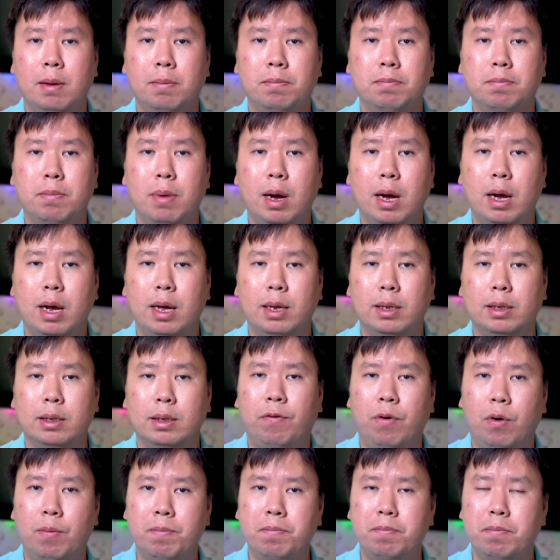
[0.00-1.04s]
but
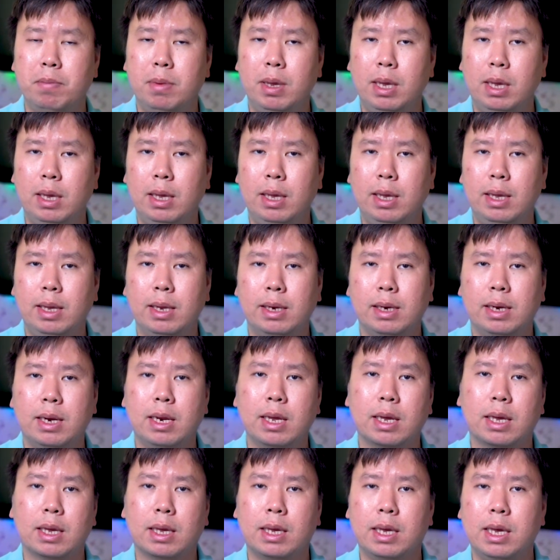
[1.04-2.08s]
for me,
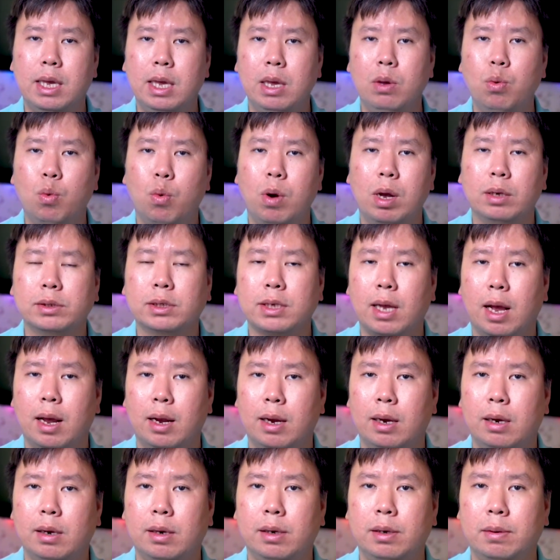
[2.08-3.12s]
the key ones
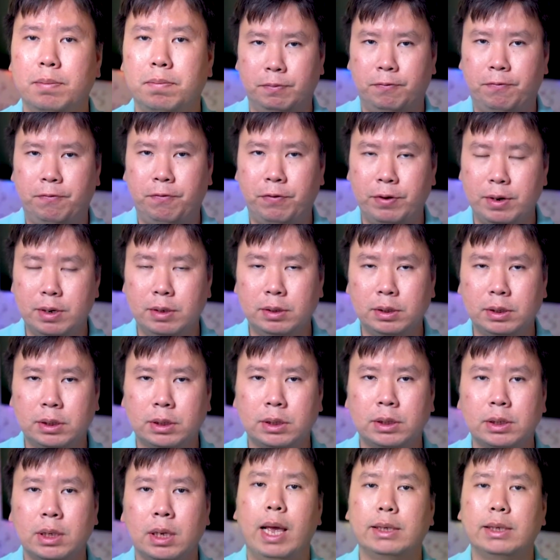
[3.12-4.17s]
are:
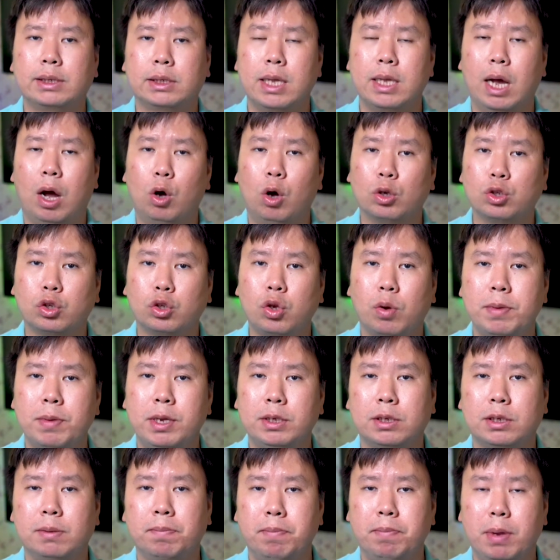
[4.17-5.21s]
first is the
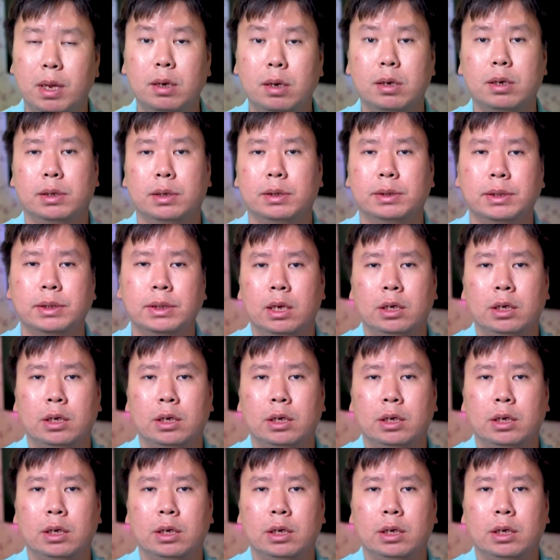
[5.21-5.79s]
automation builder.